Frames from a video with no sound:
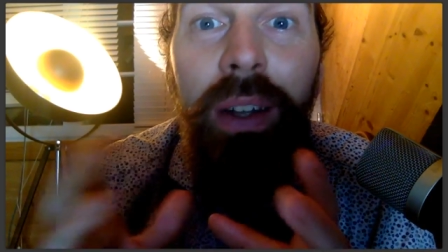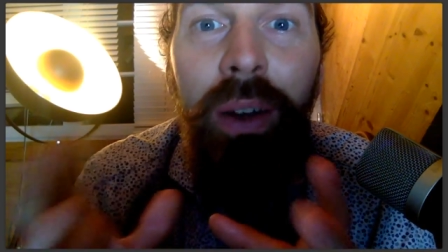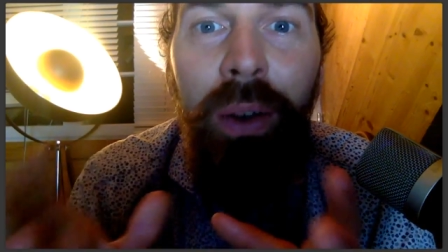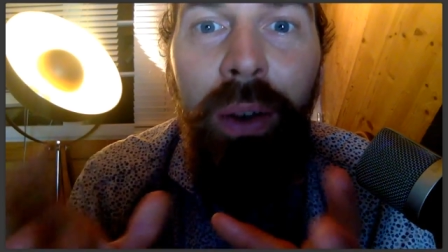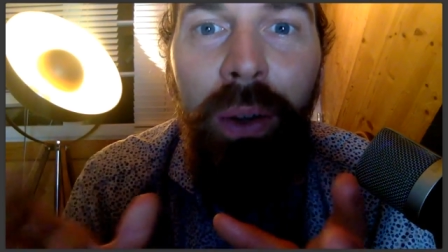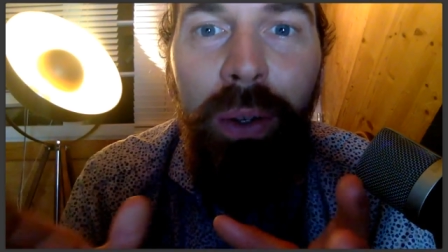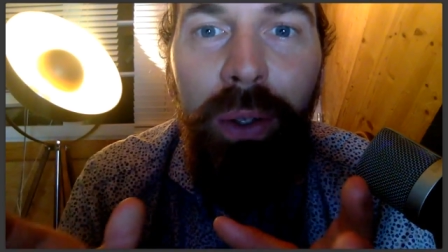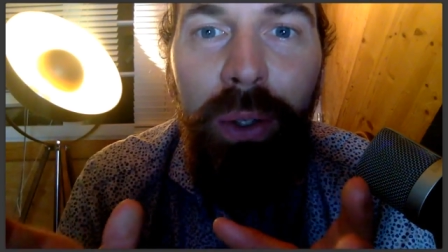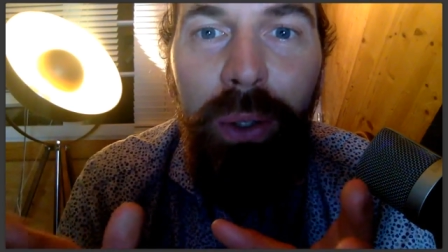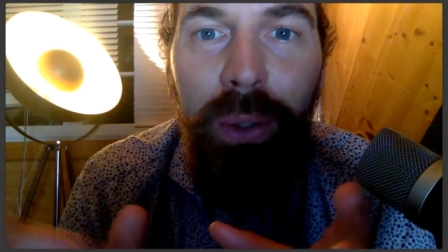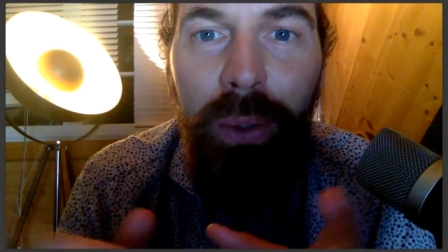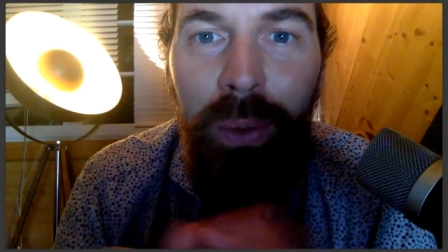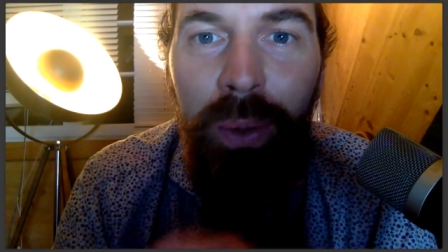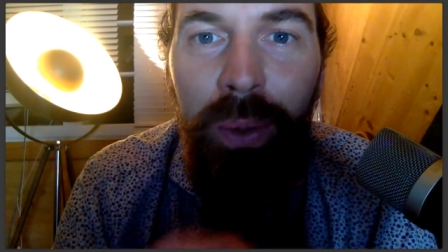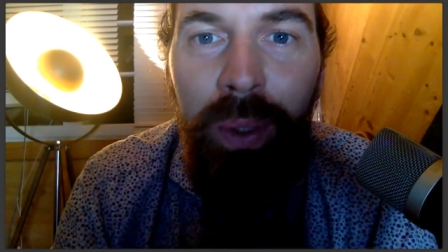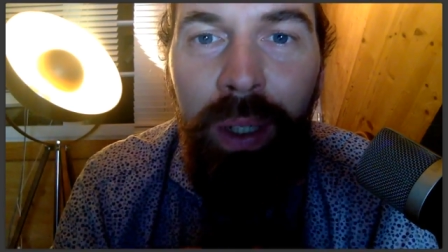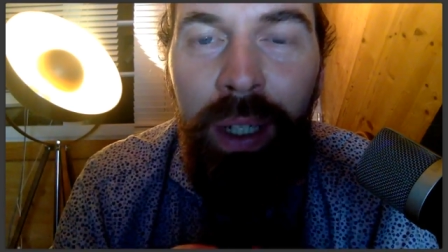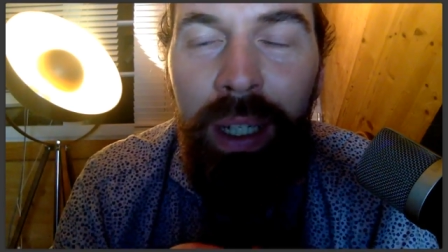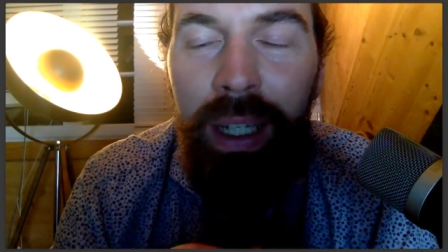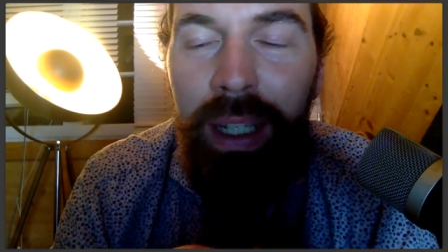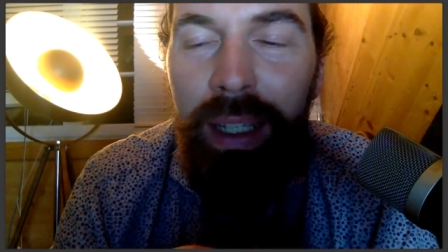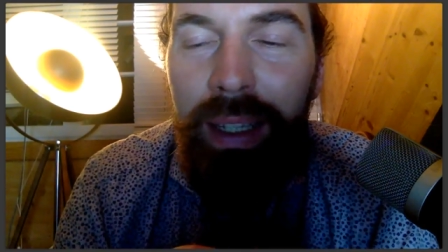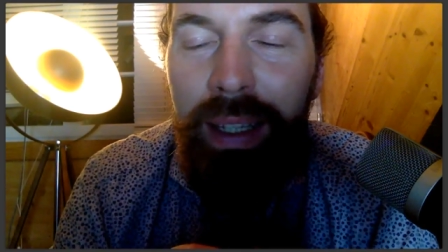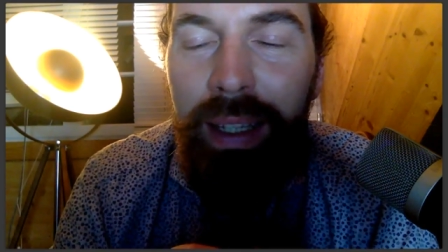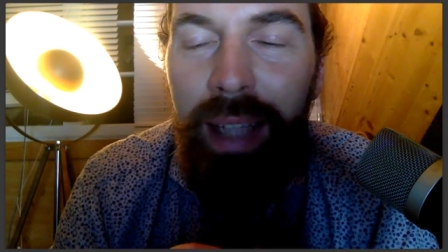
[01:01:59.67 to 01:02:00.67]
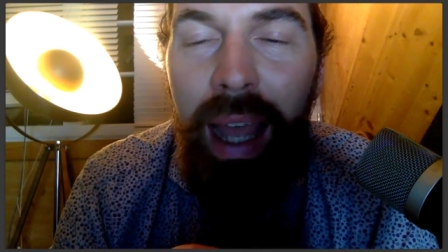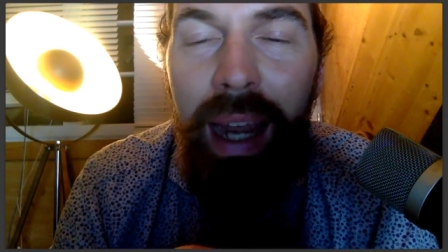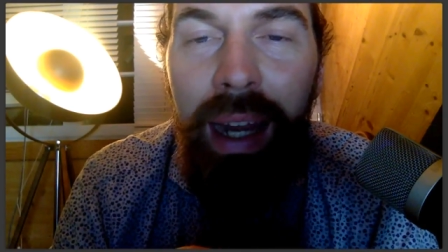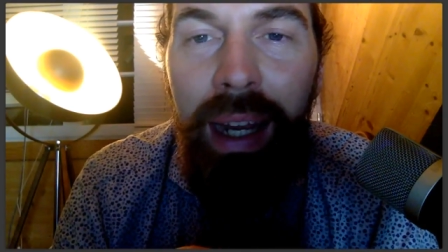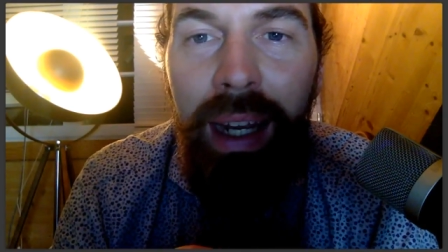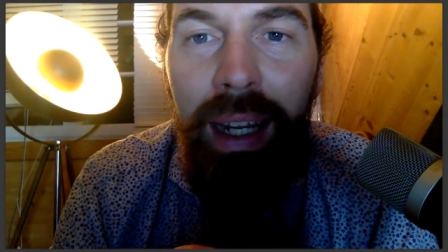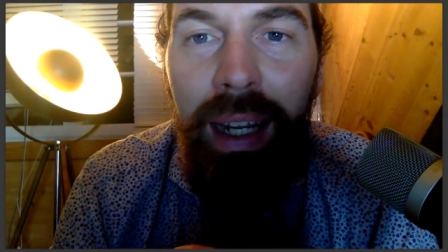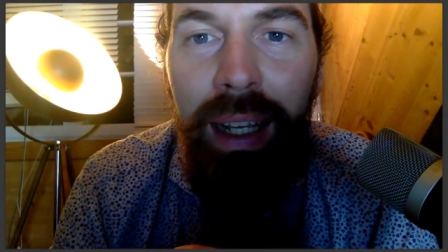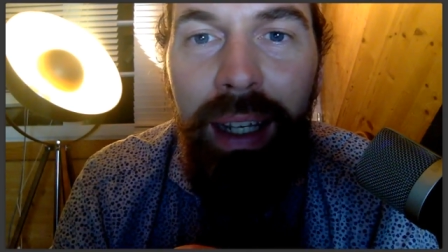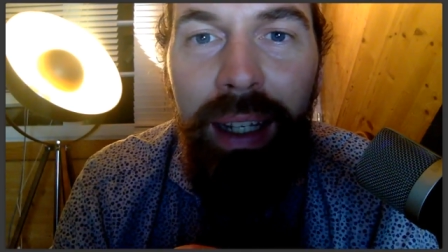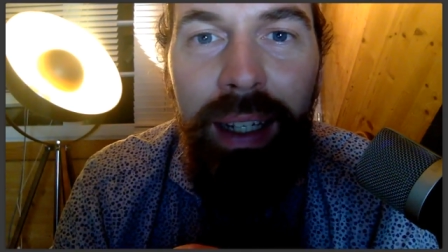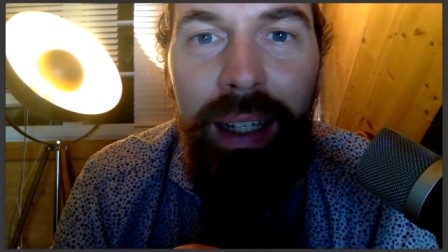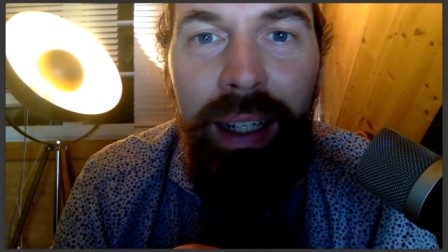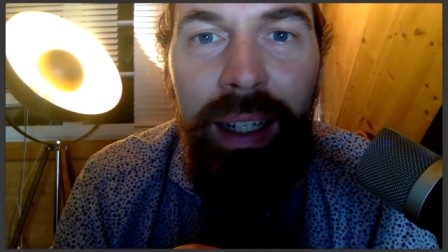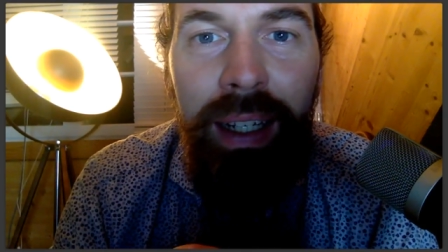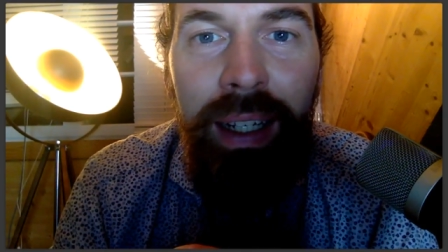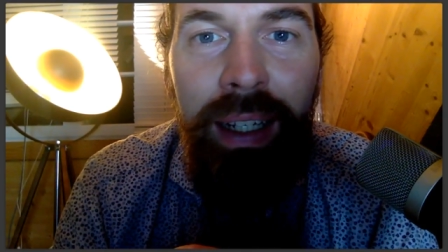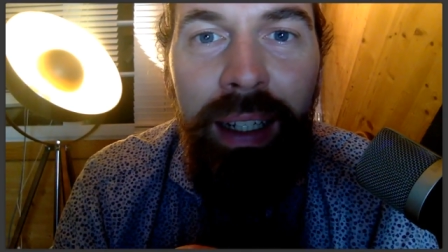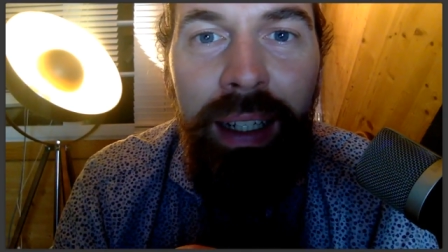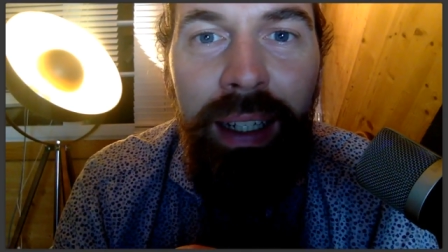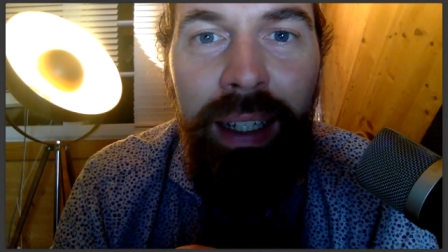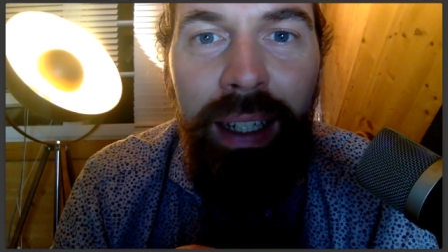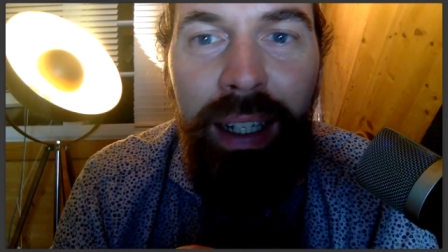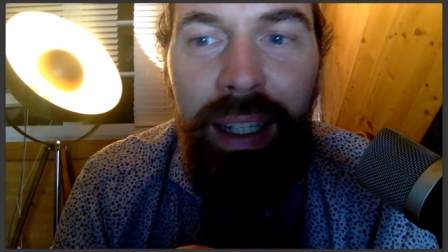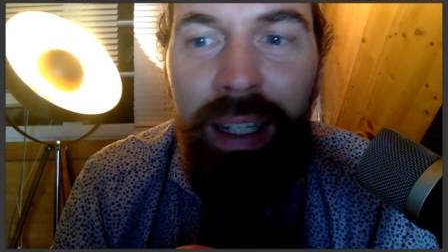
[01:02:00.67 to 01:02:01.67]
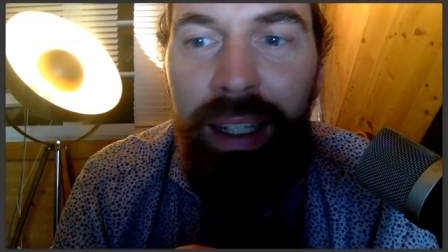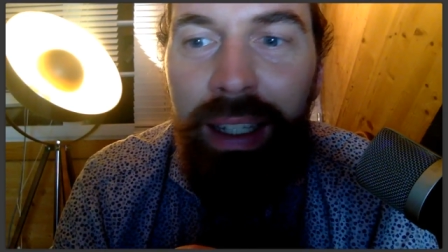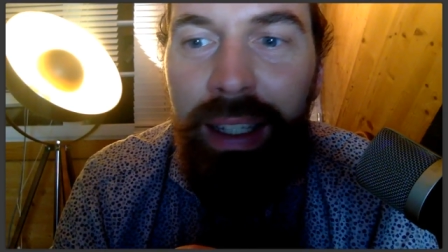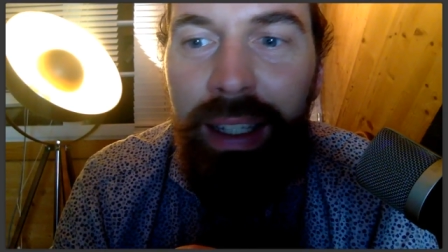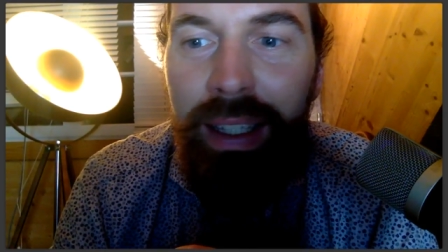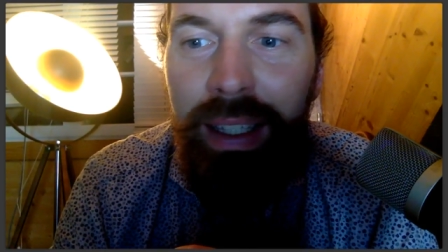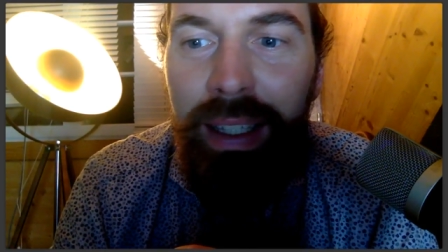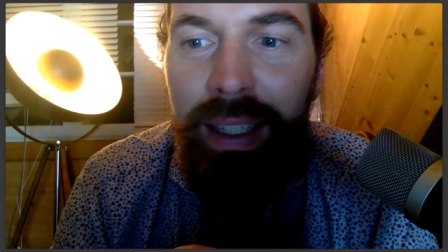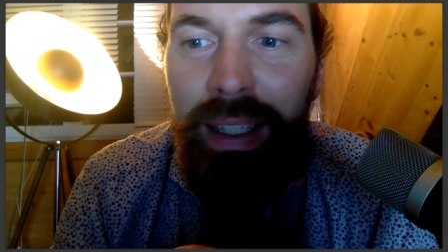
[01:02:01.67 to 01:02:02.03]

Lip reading: on you. Then it's